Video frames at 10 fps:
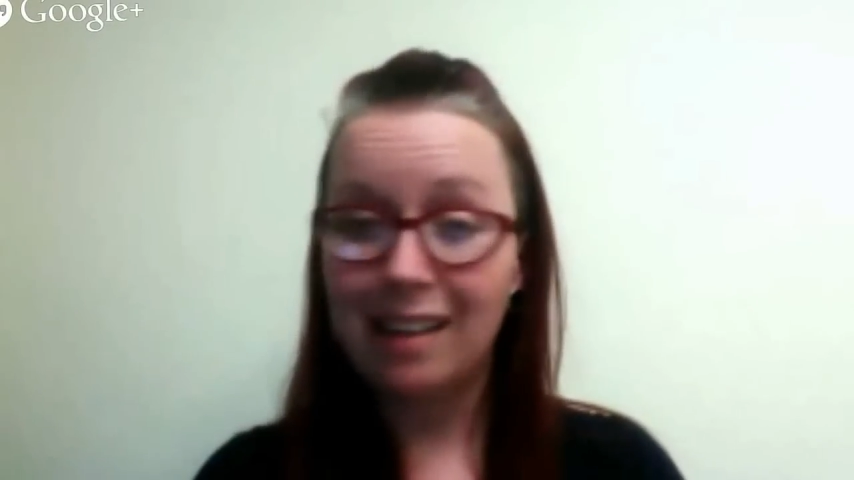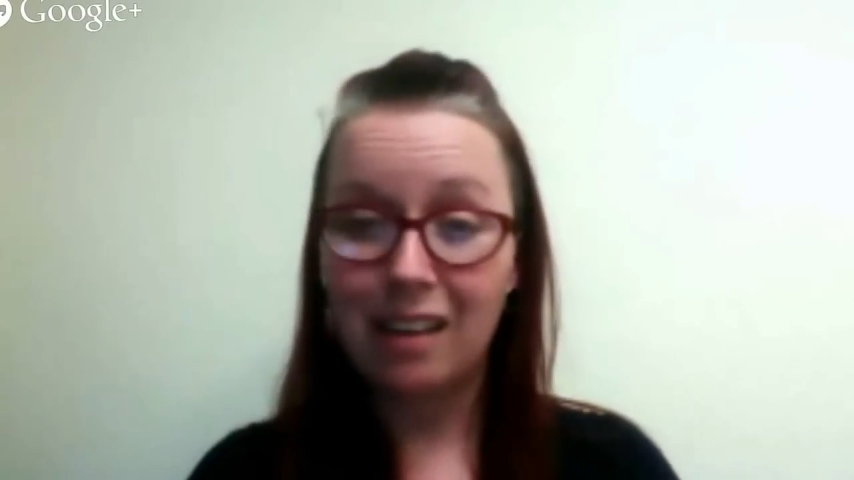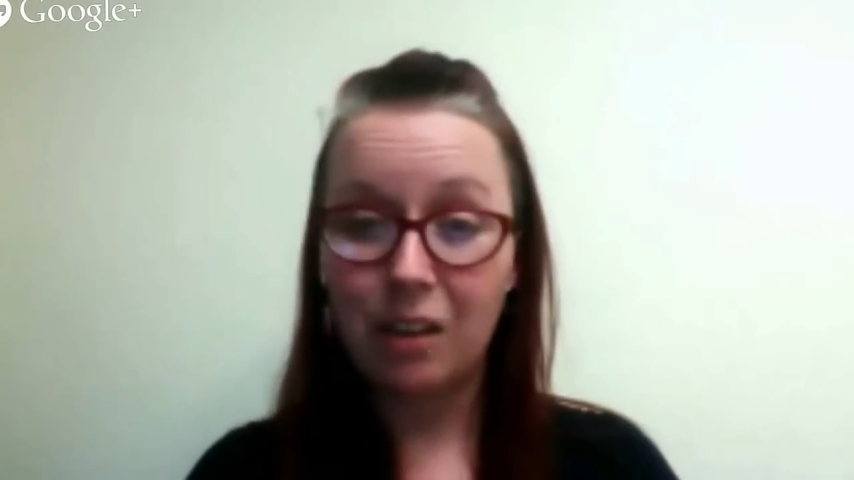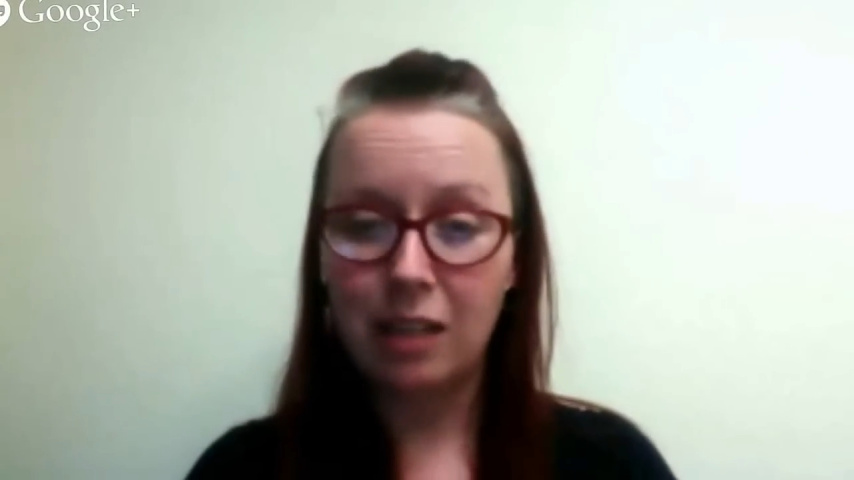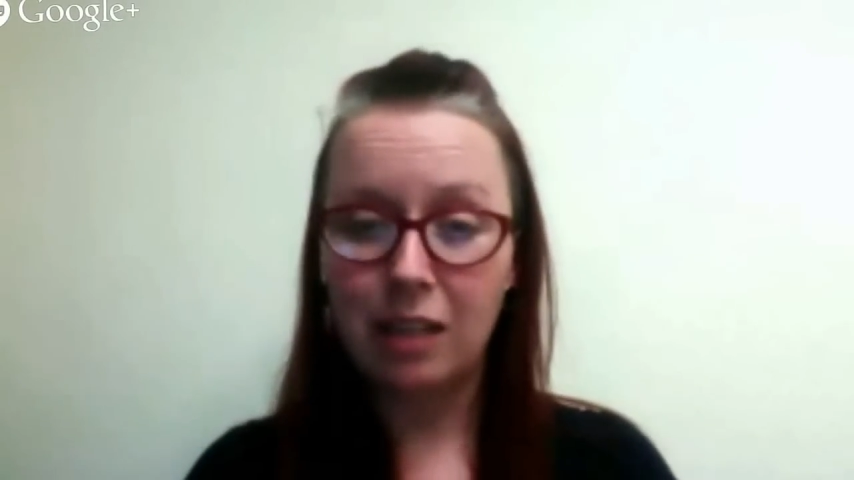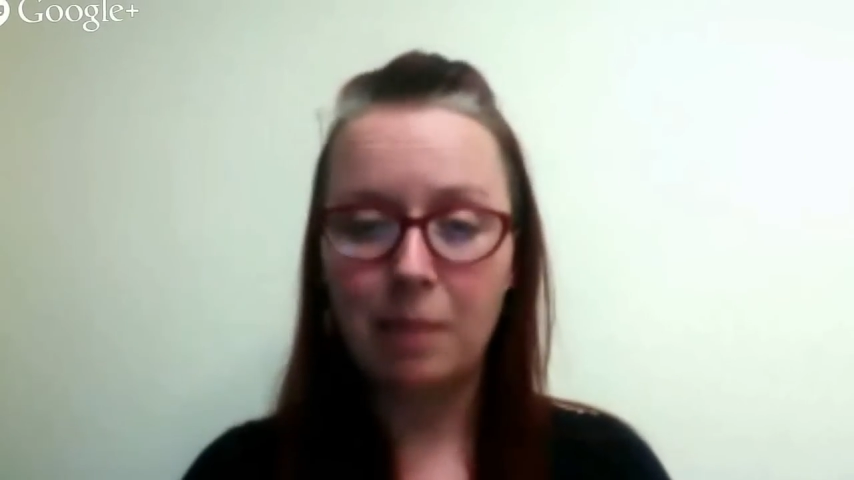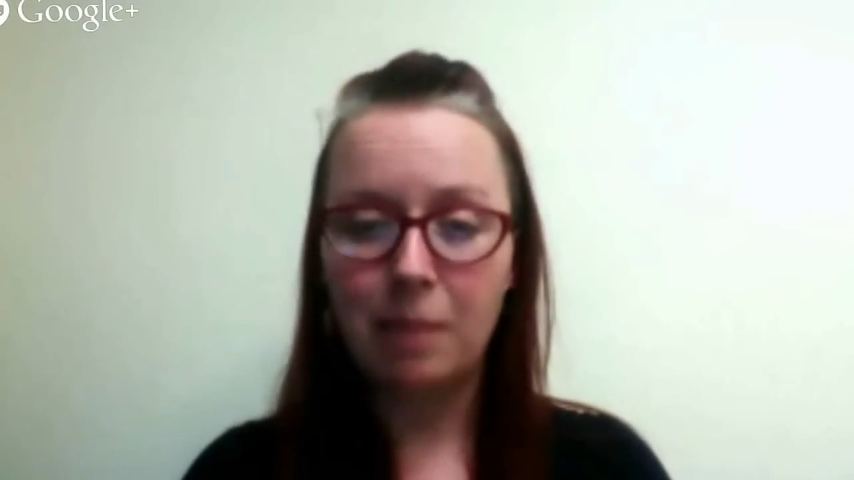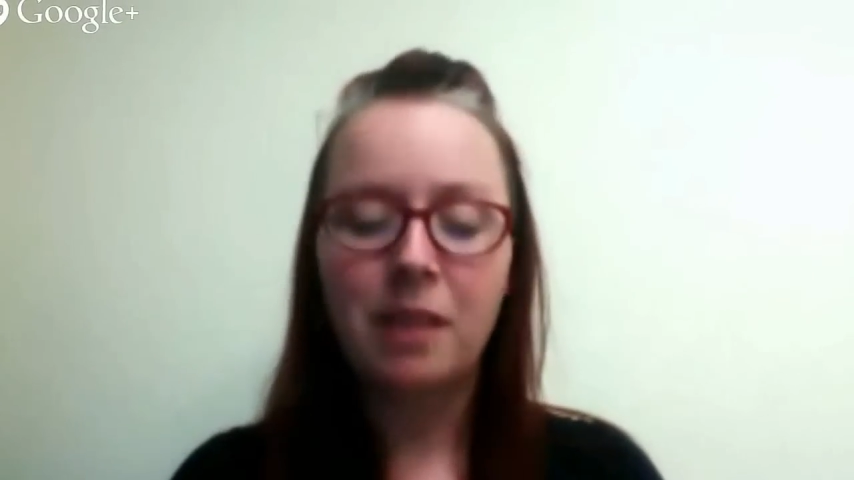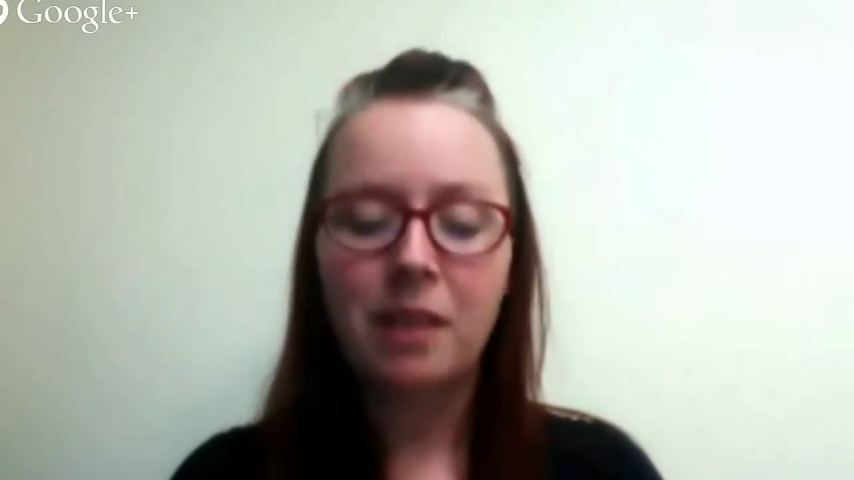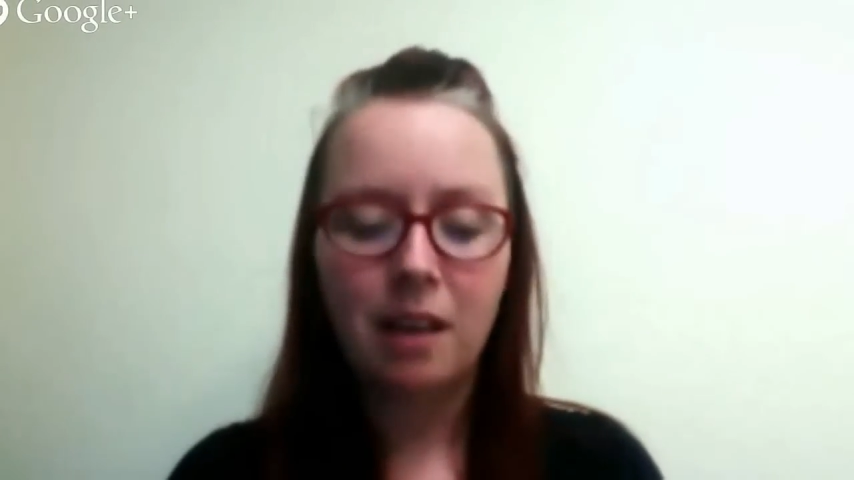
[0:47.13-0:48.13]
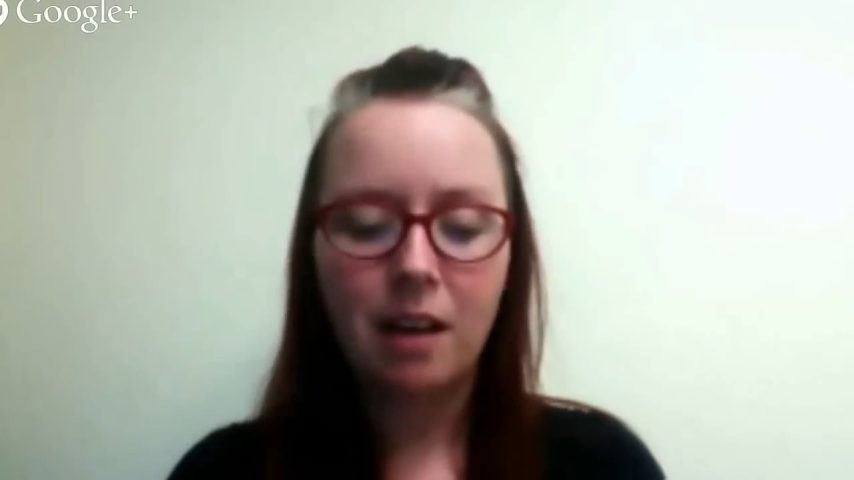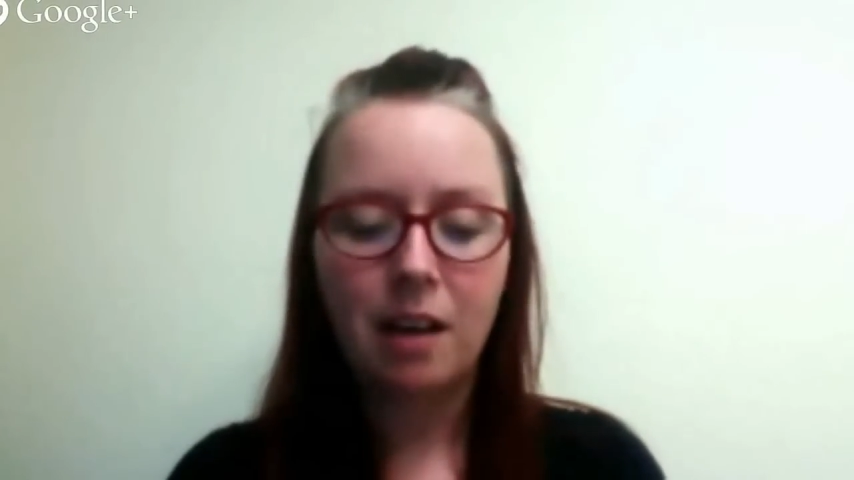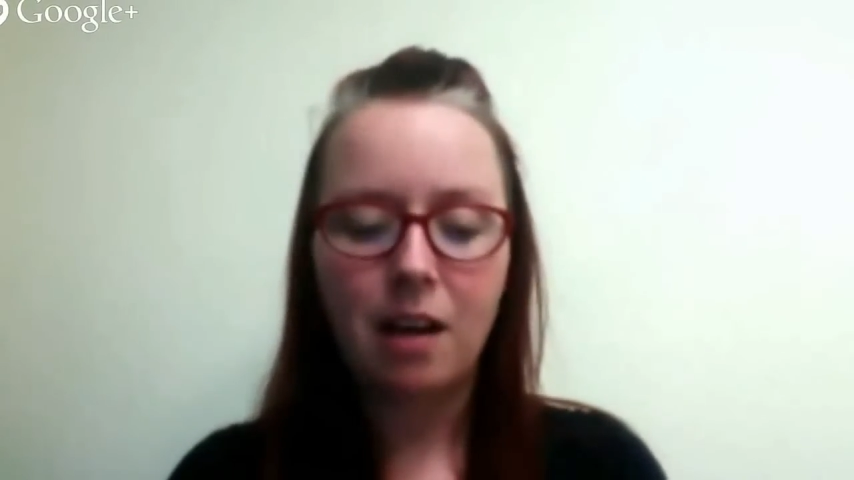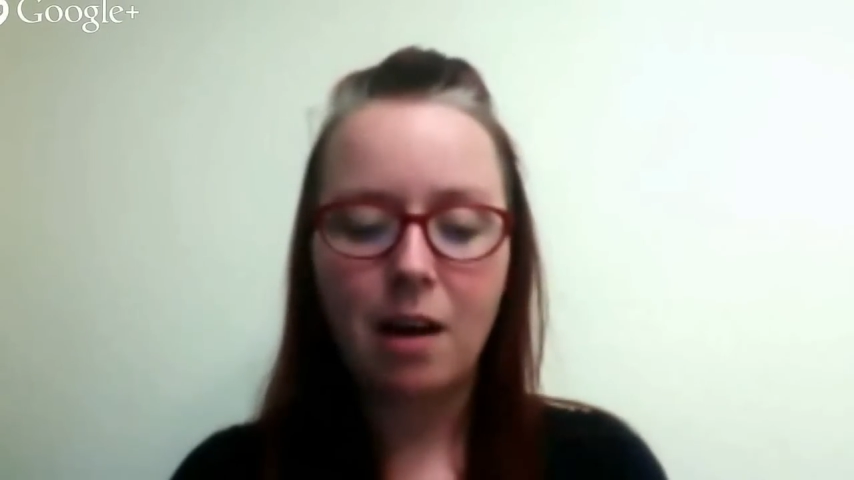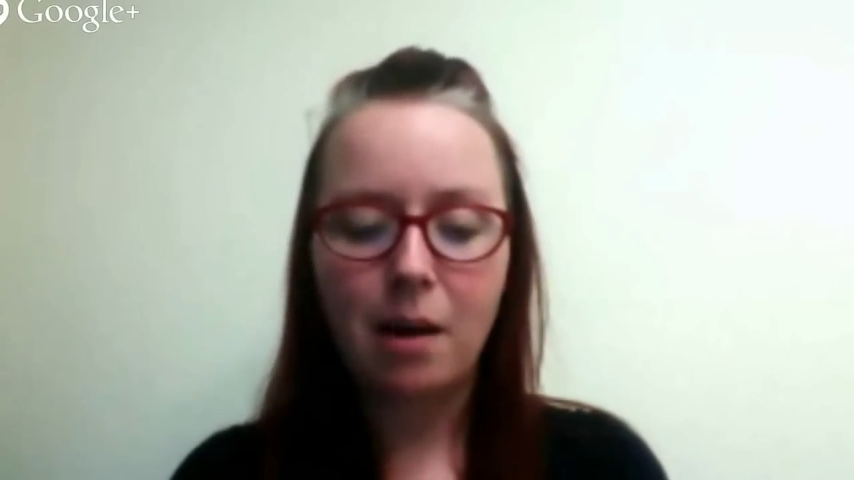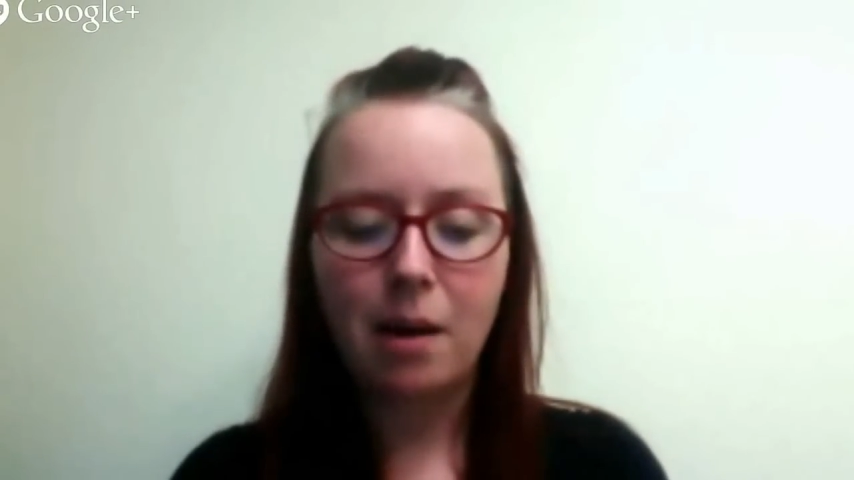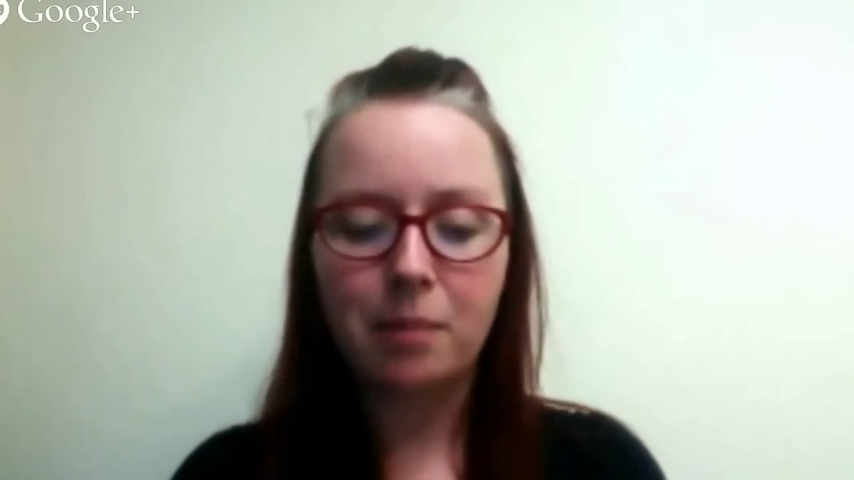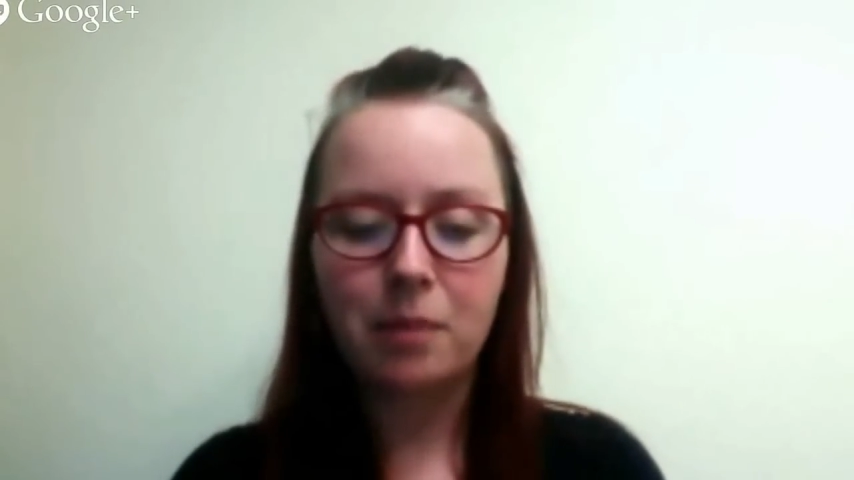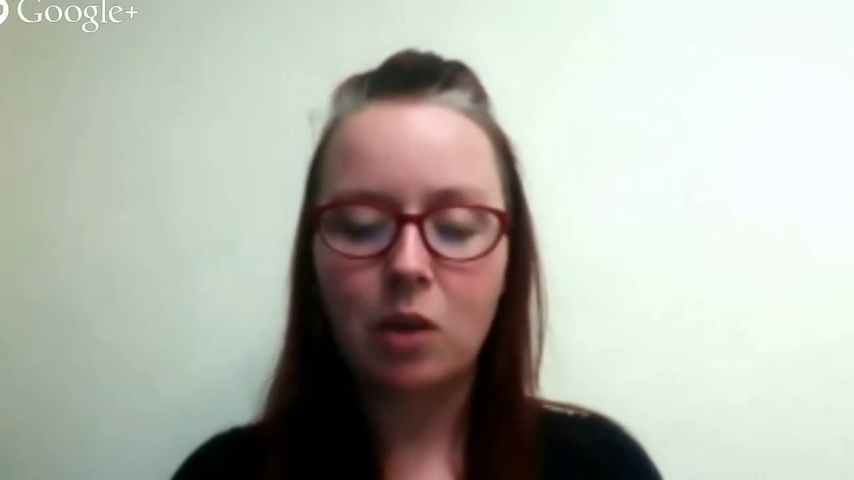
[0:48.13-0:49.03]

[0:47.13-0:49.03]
another time um,